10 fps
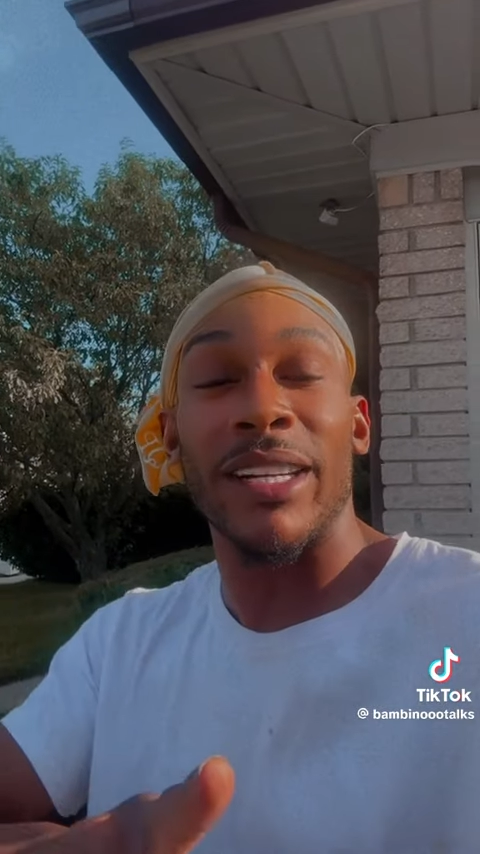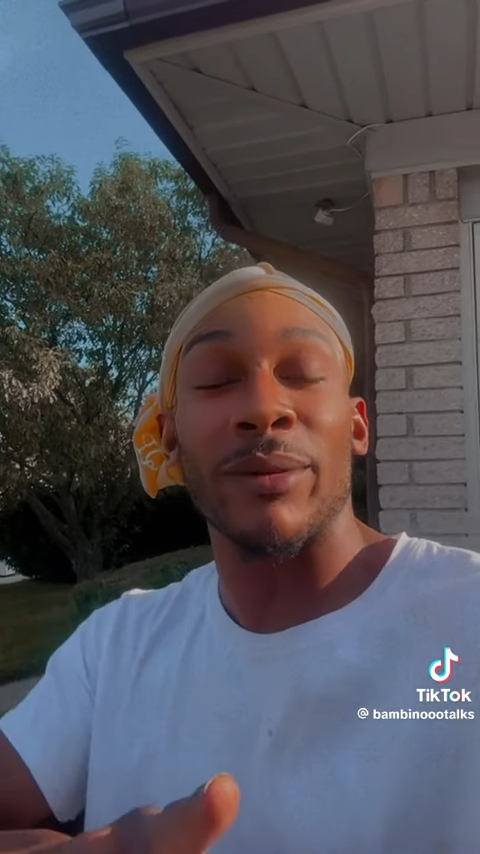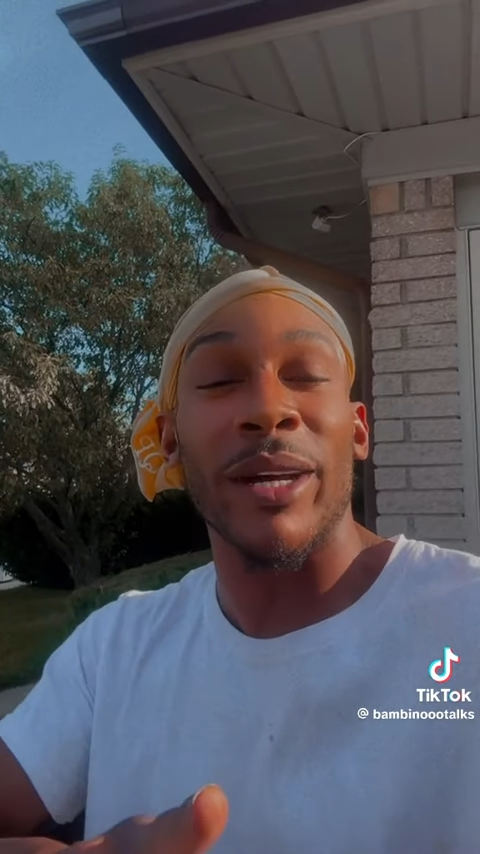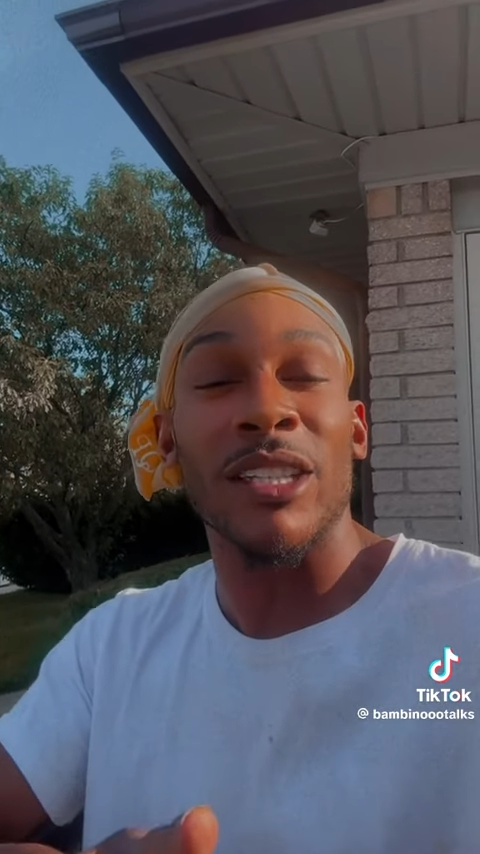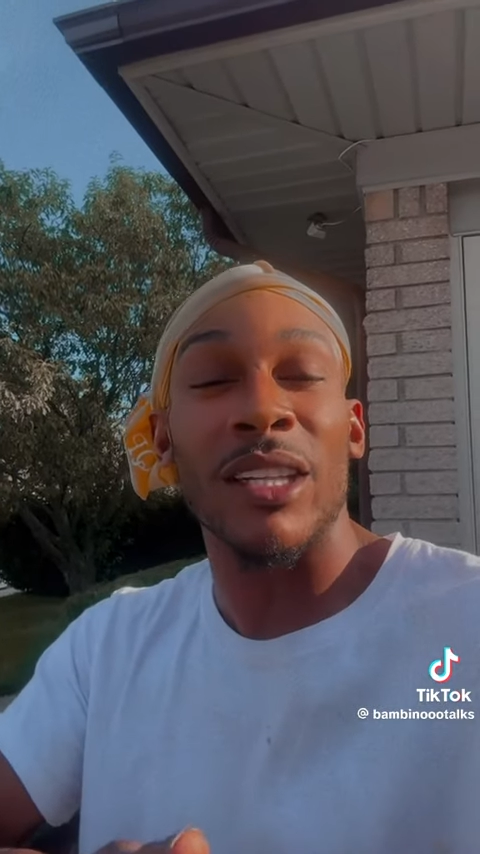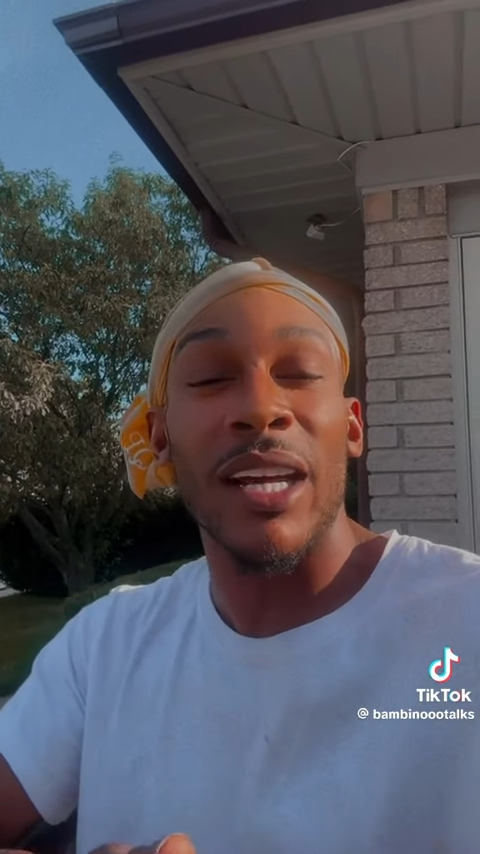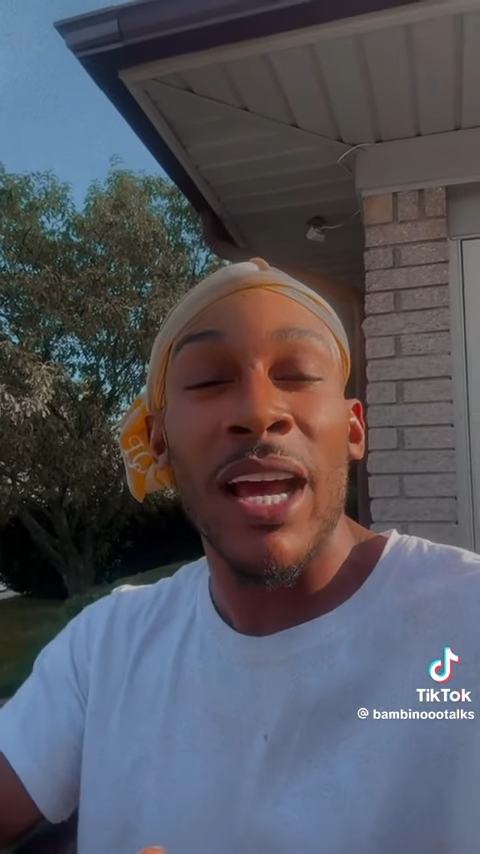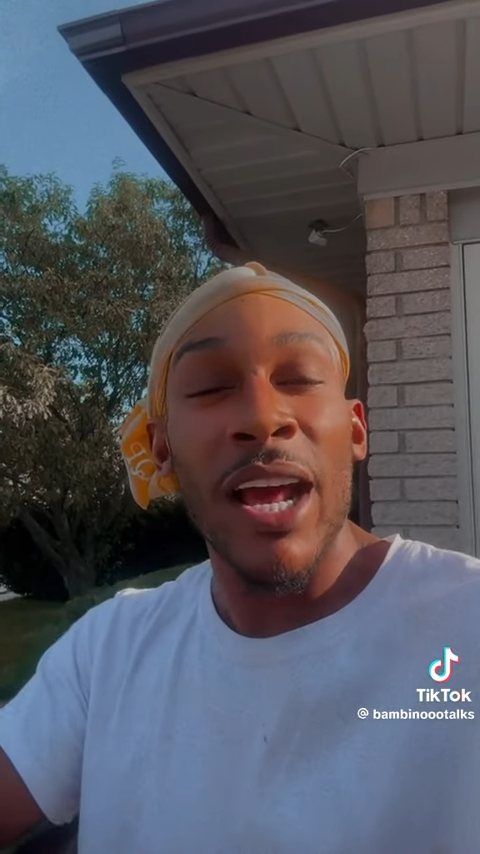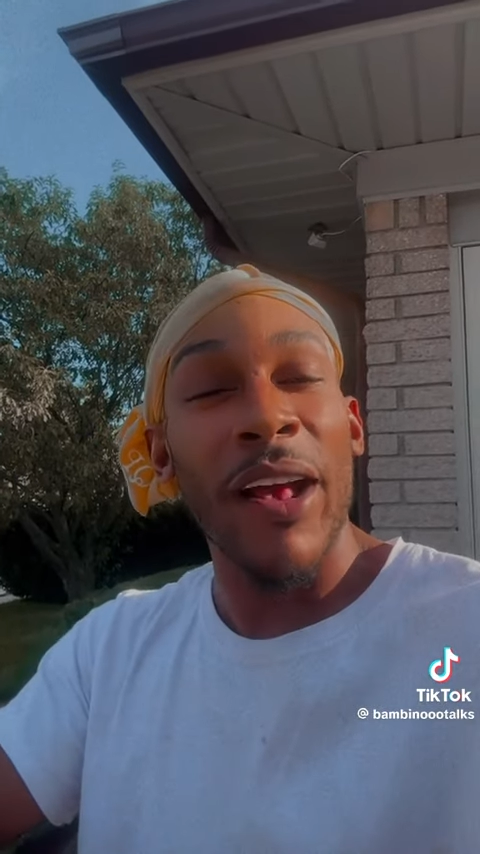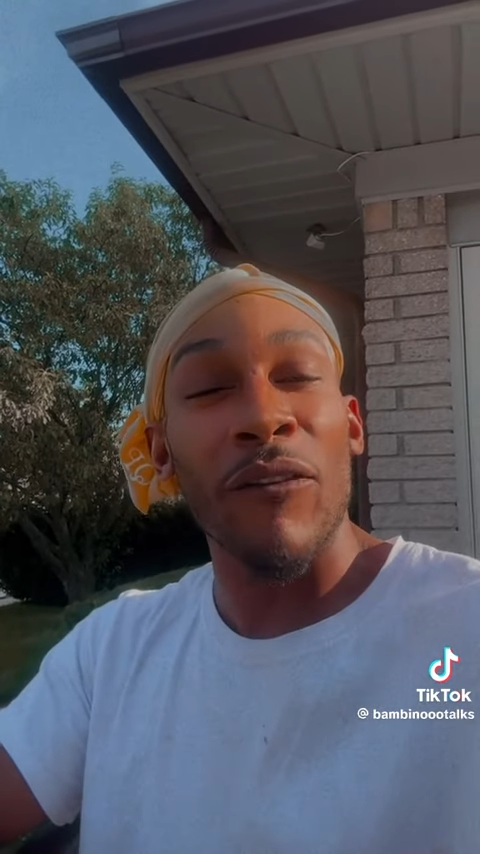especially
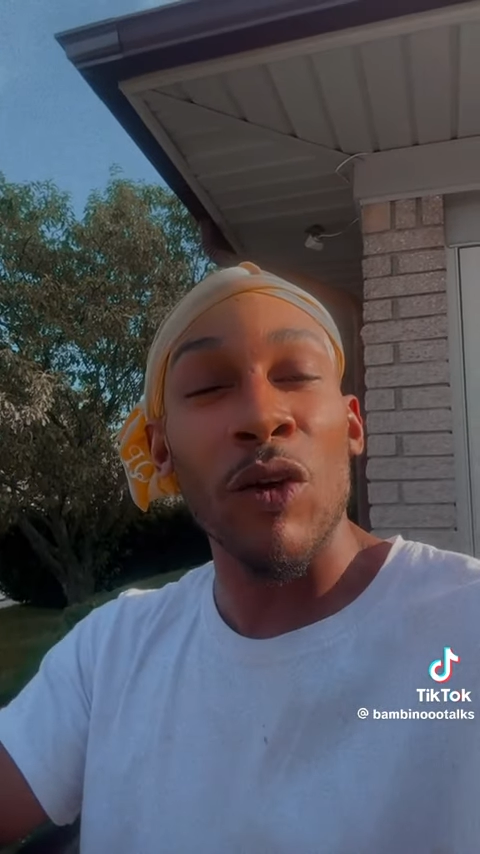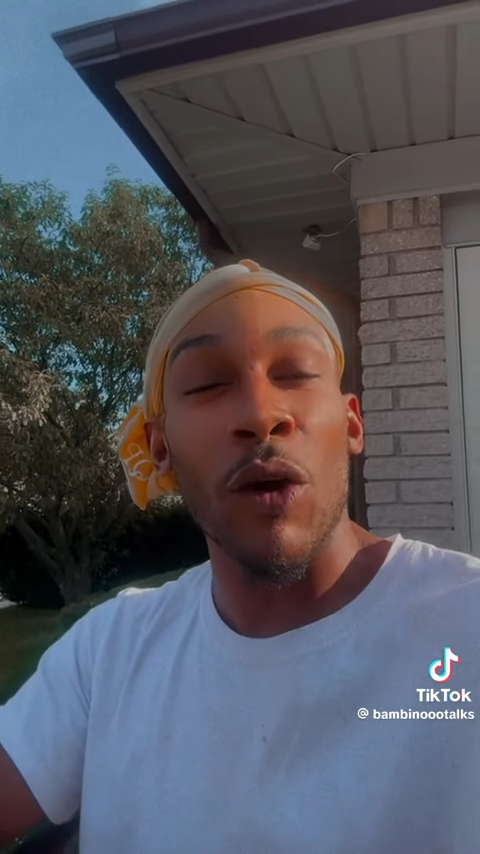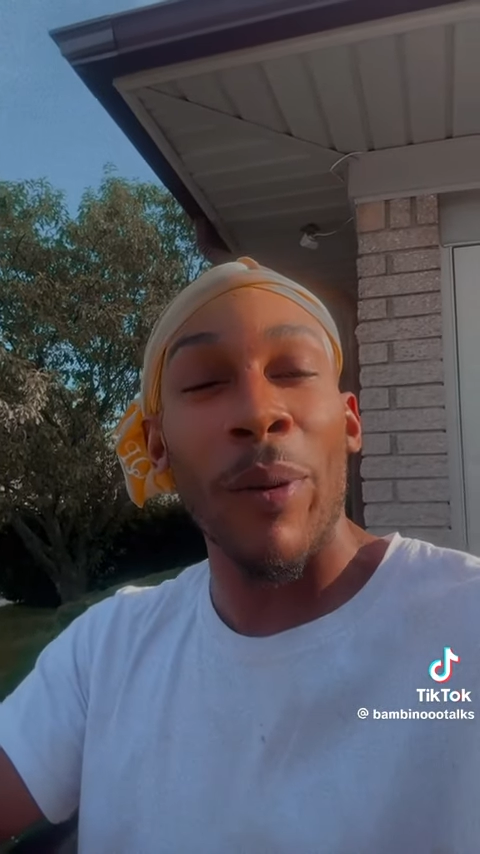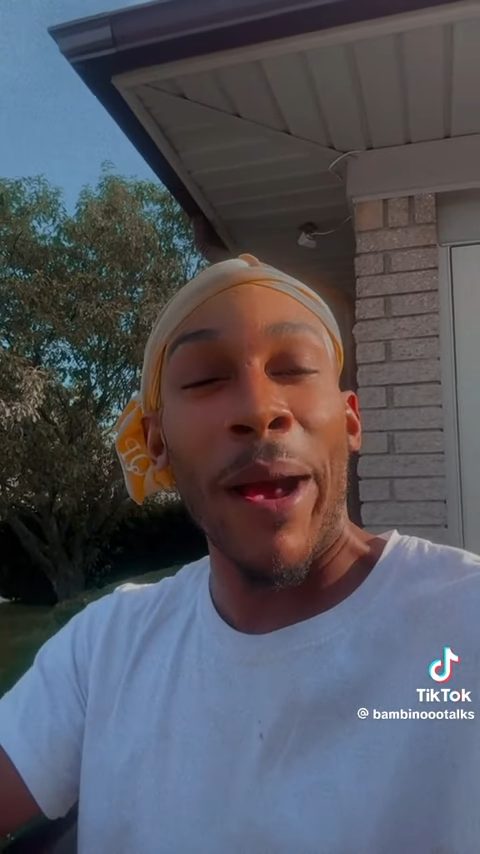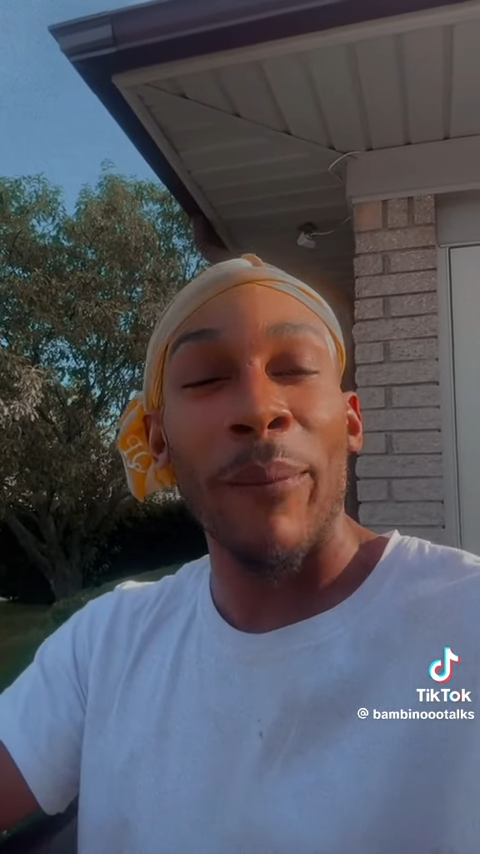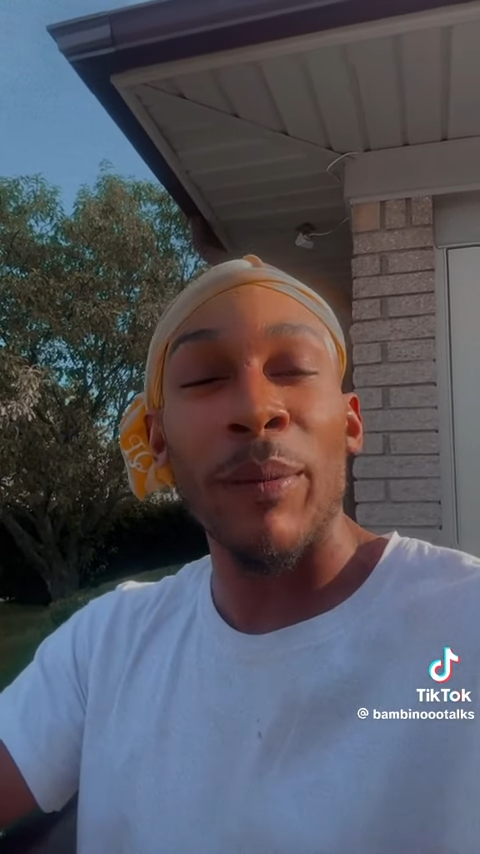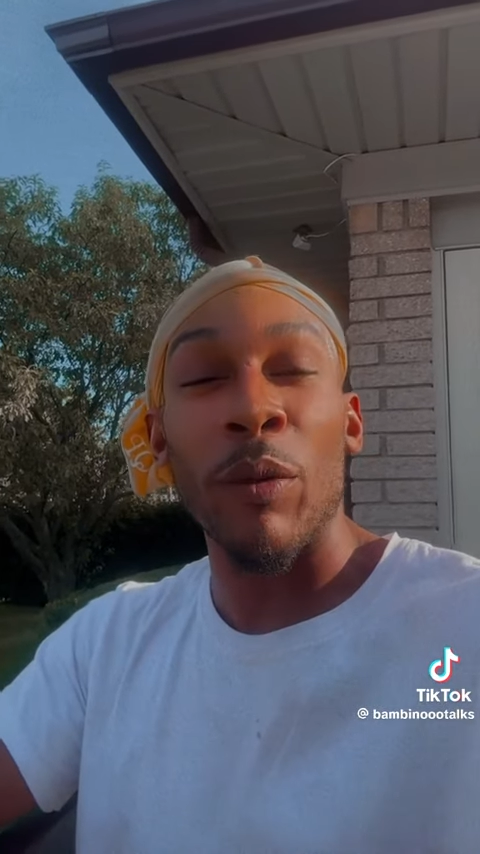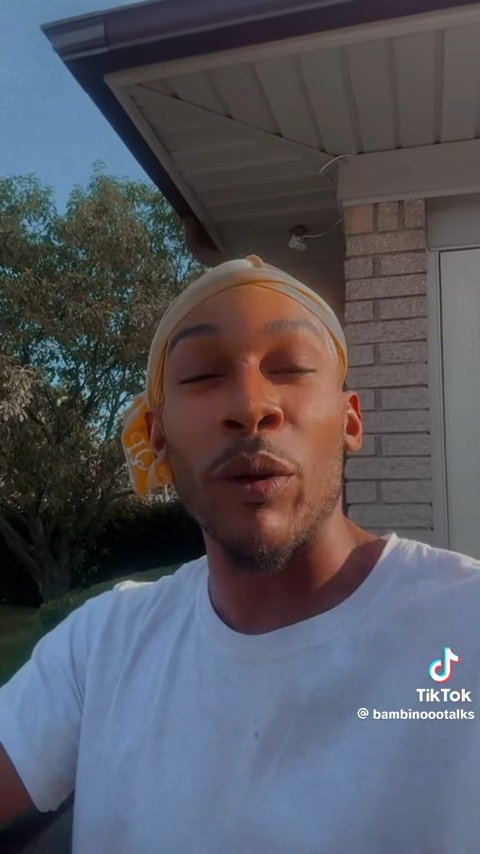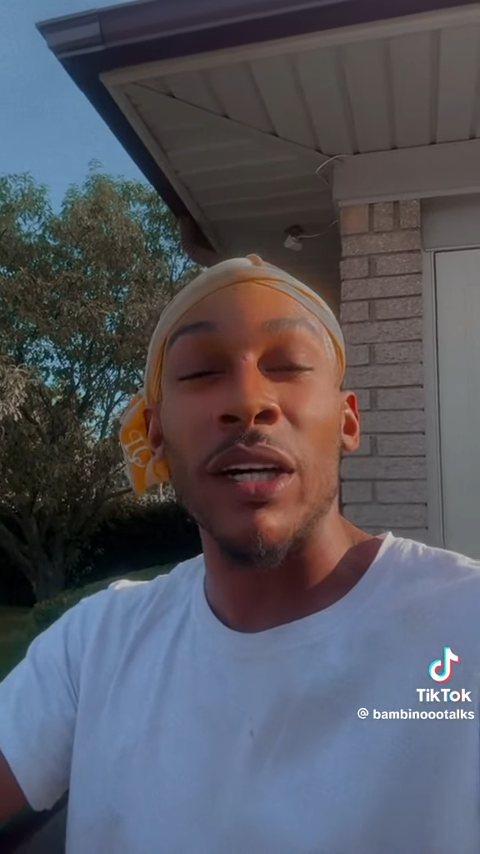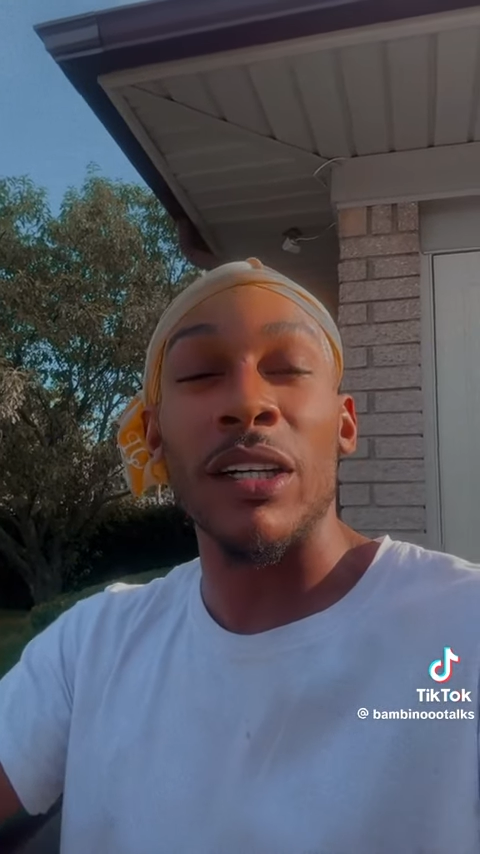if you around
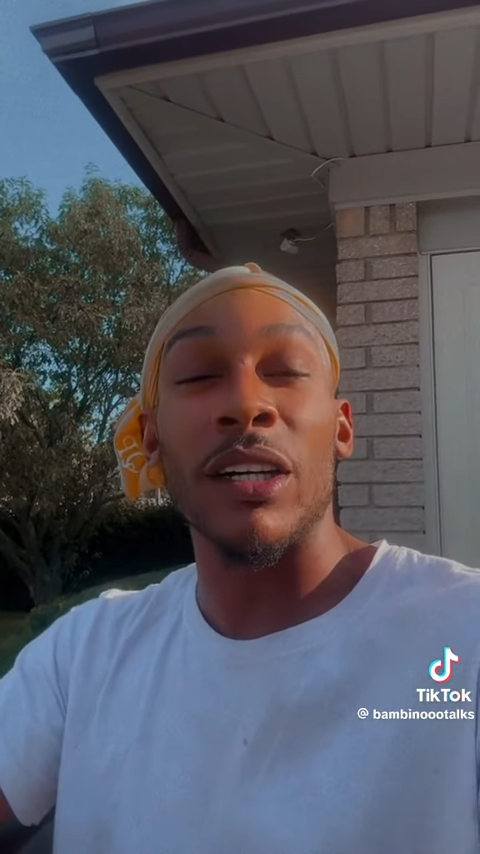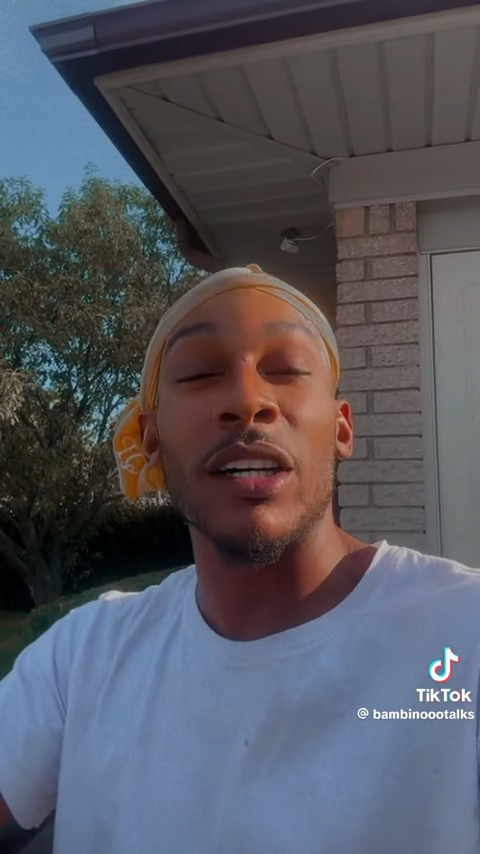people with